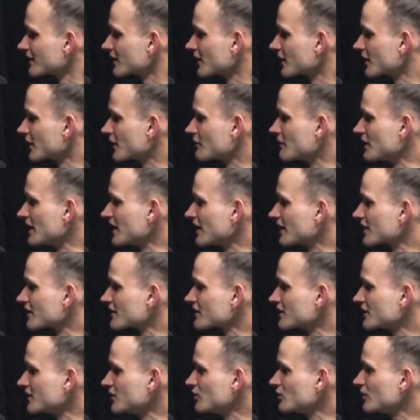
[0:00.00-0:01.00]
and
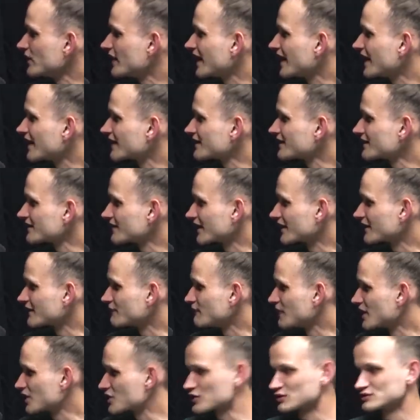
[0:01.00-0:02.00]
you get like
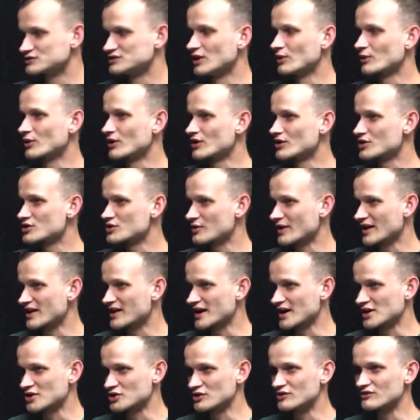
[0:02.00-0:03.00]
much lower
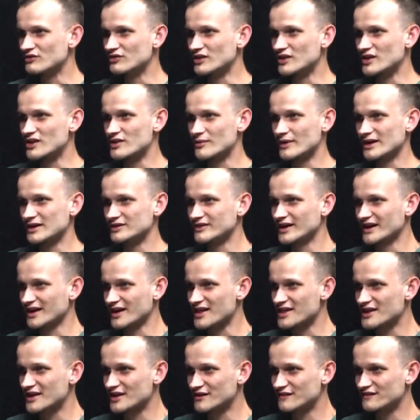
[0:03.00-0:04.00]
transaction fees, right? Like
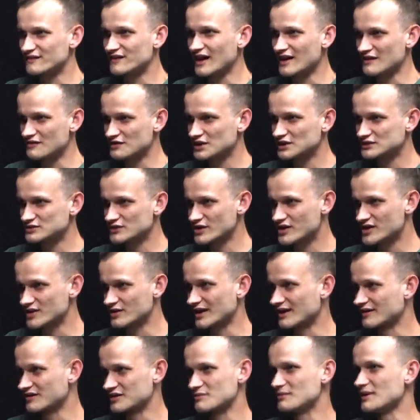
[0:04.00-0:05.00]
instead of $5, you'd
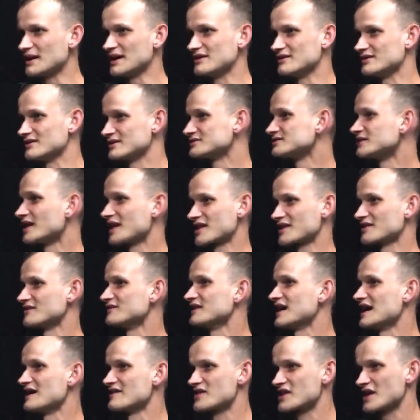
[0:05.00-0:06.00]
have to pay like less than
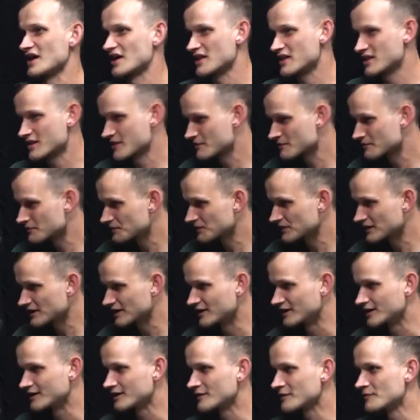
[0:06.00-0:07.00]
5 cents.
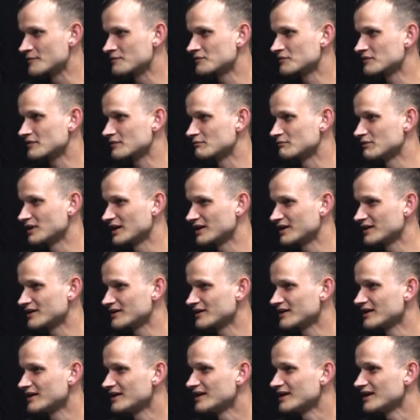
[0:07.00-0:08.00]

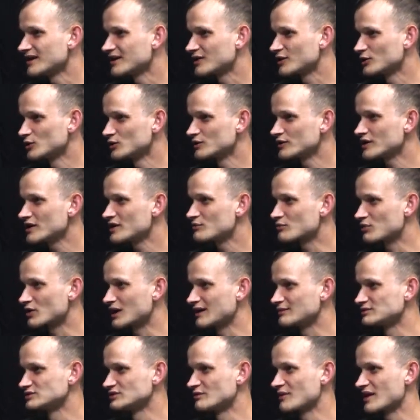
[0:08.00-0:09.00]
But the only
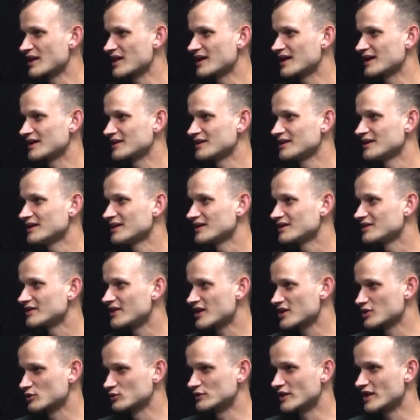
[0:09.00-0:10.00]
problem is that
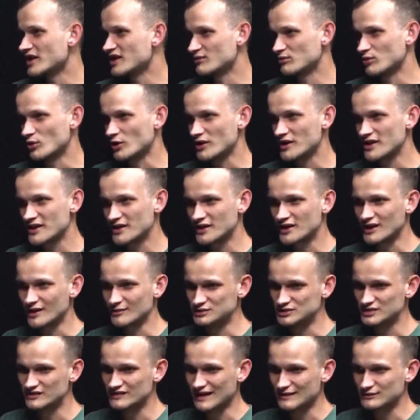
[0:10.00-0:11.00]
this only supports a
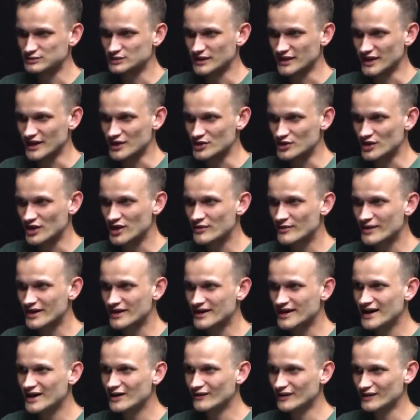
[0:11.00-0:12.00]
couple of applications right
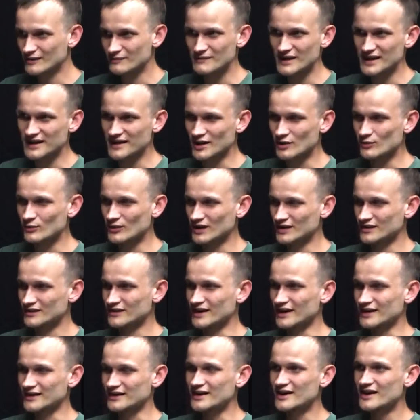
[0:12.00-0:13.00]
now. Like making one
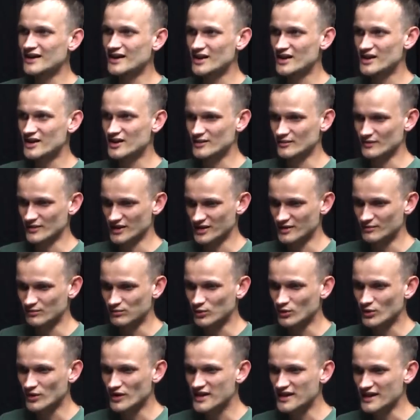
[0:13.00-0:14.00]
that
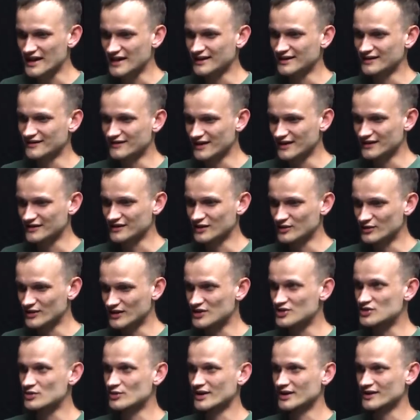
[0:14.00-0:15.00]
supports anything that you
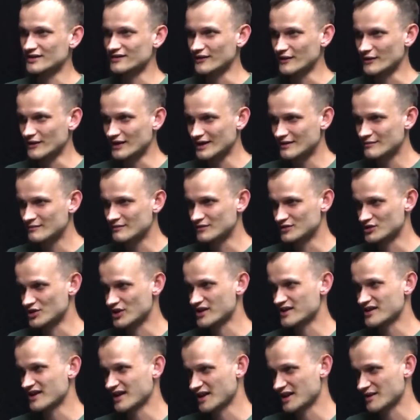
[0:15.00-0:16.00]
can do on Ethereum
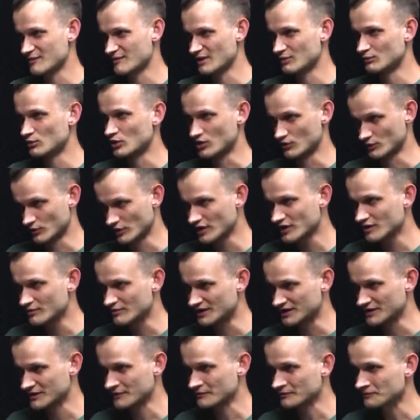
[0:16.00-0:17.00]
just takes a bit more work,
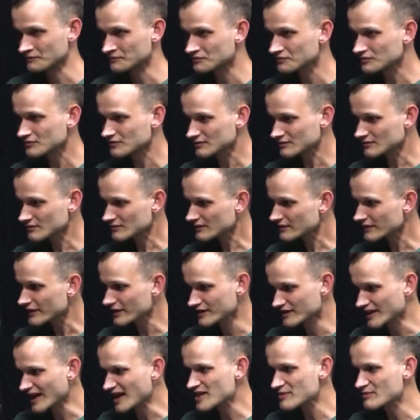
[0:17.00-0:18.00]
but
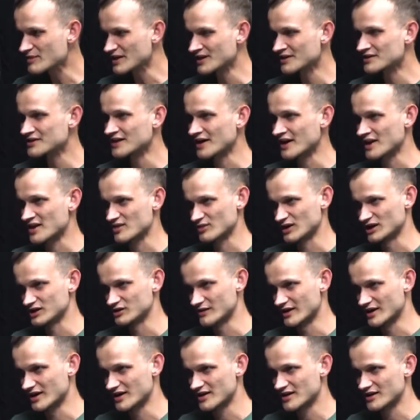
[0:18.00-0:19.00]
that's being done as well,
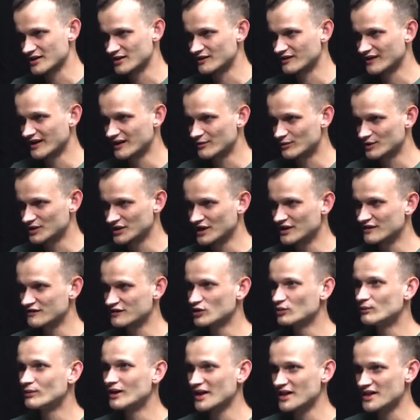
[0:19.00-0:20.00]
right? So like within a
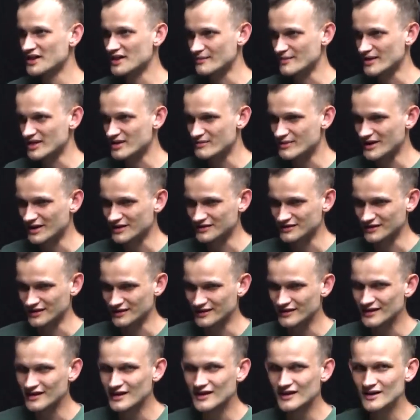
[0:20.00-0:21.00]
few months, I'm
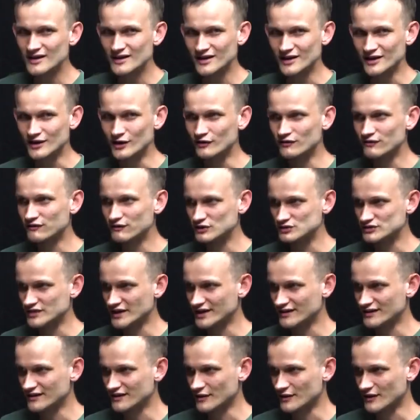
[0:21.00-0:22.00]
expecting, fully
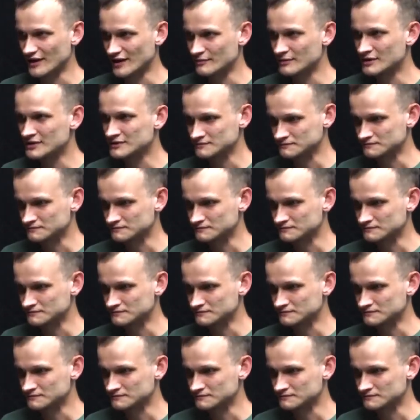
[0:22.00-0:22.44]
Ethereum